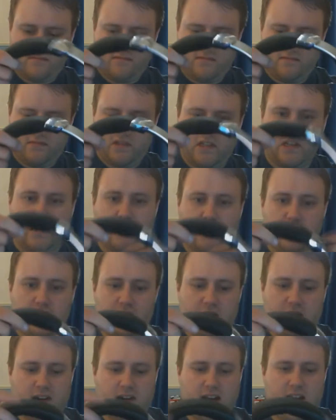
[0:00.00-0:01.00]
So you
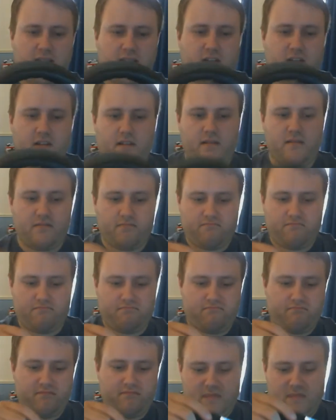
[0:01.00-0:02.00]
can have a,
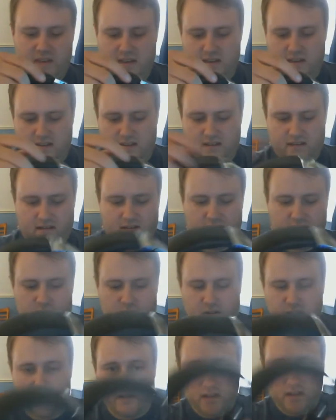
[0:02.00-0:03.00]
I
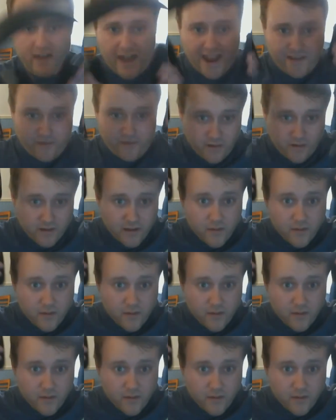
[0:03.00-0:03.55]
suppose you can have a,